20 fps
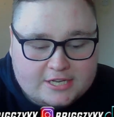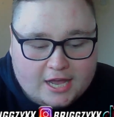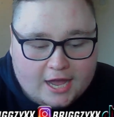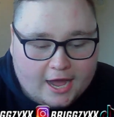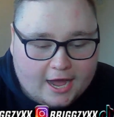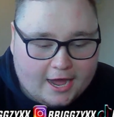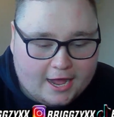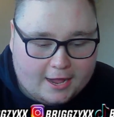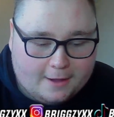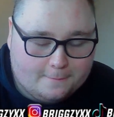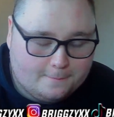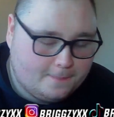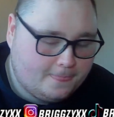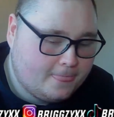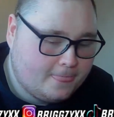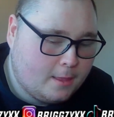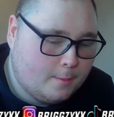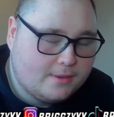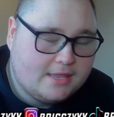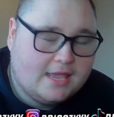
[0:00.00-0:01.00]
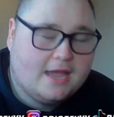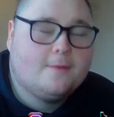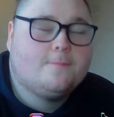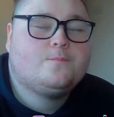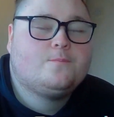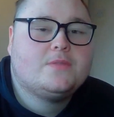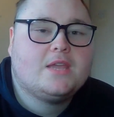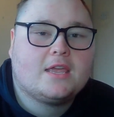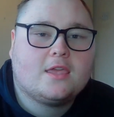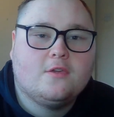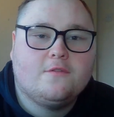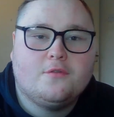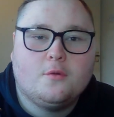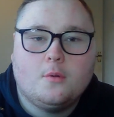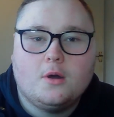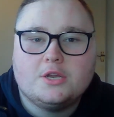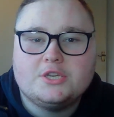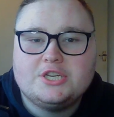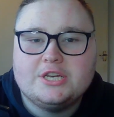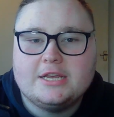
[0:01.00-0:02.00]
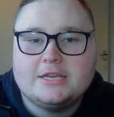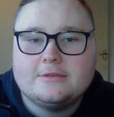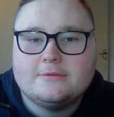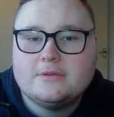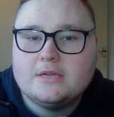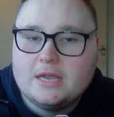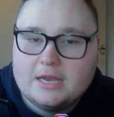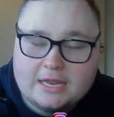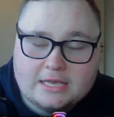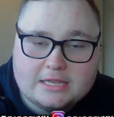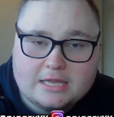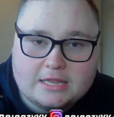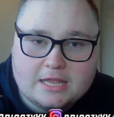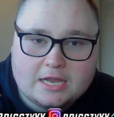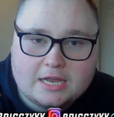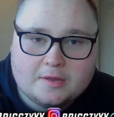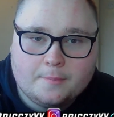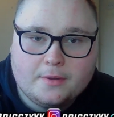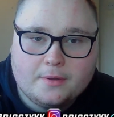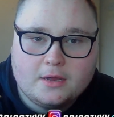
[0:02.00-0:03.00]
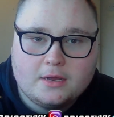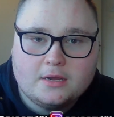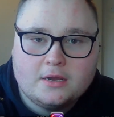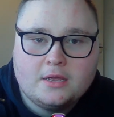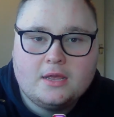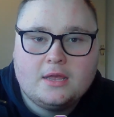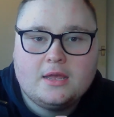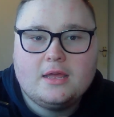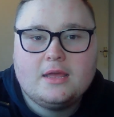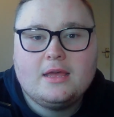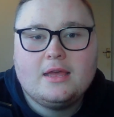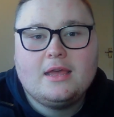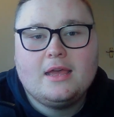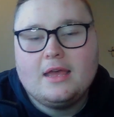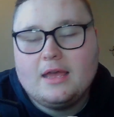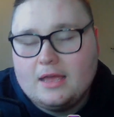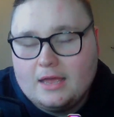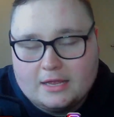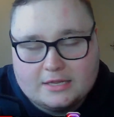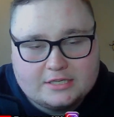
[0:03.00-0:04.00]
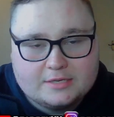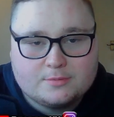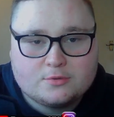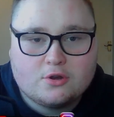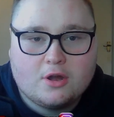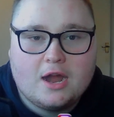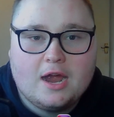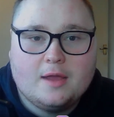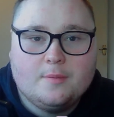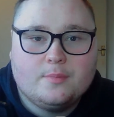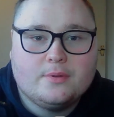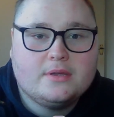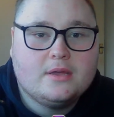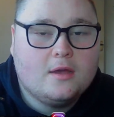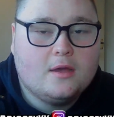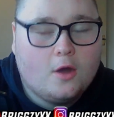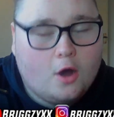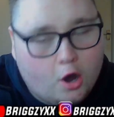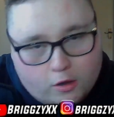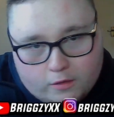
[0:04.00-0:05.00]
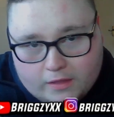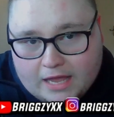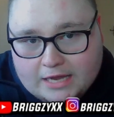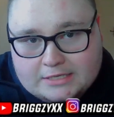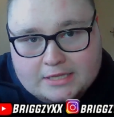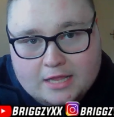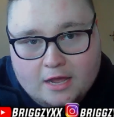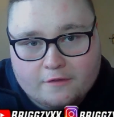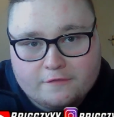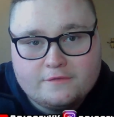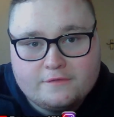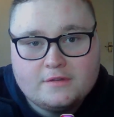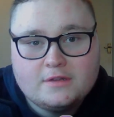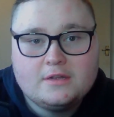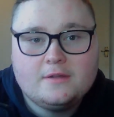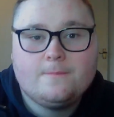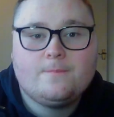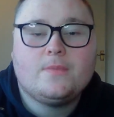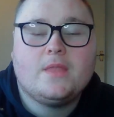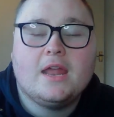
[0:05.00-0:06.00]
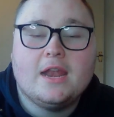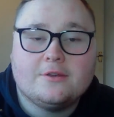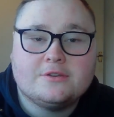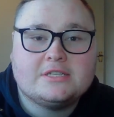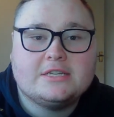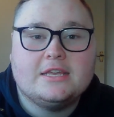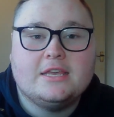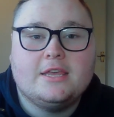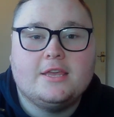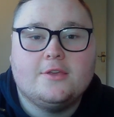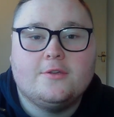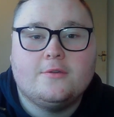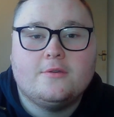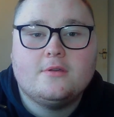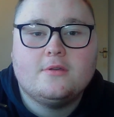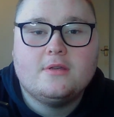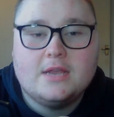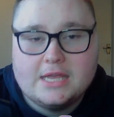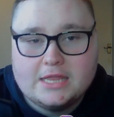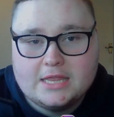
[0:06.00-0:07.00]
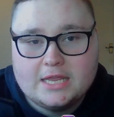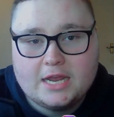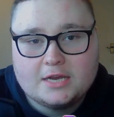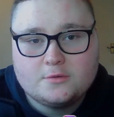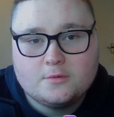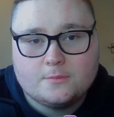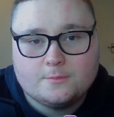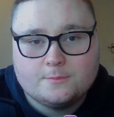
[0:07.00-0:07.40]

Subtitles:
But yeah, thank you for watching, and hit that like button and subscribe, all that stuff. And I'll see you in the next one.